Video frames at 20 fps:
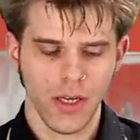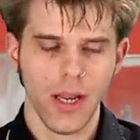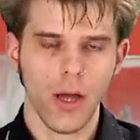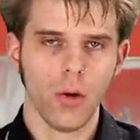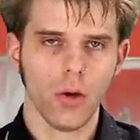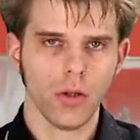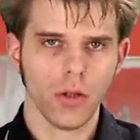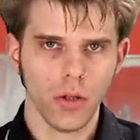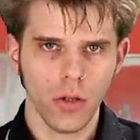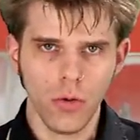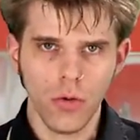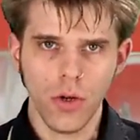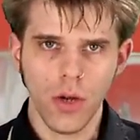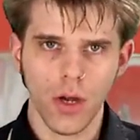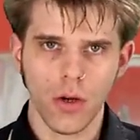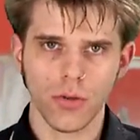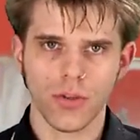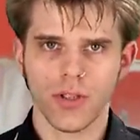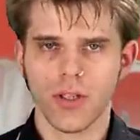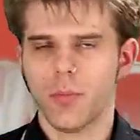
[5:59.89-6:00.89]
Now, a
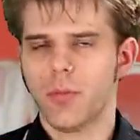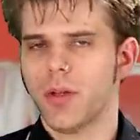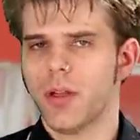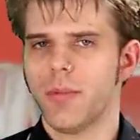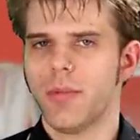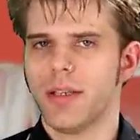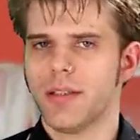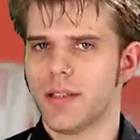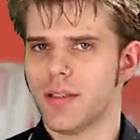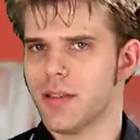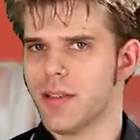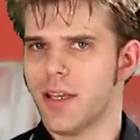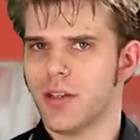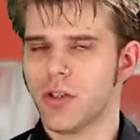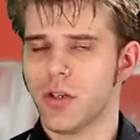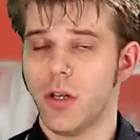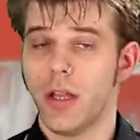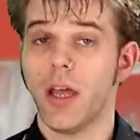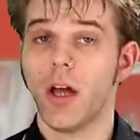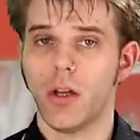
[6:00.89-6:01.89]
lungo simply means
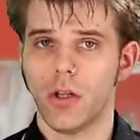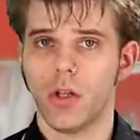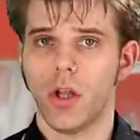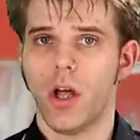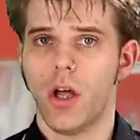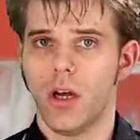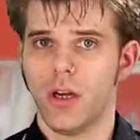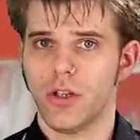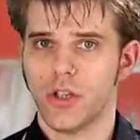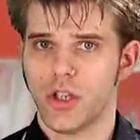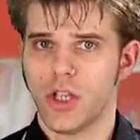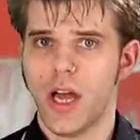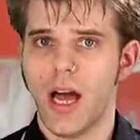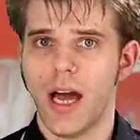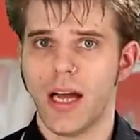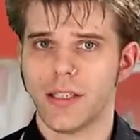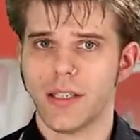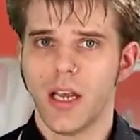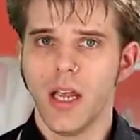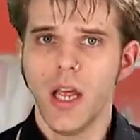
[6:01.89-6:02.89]
essentially a long
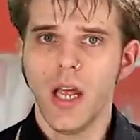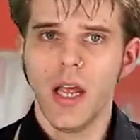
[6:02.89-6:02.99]
shot.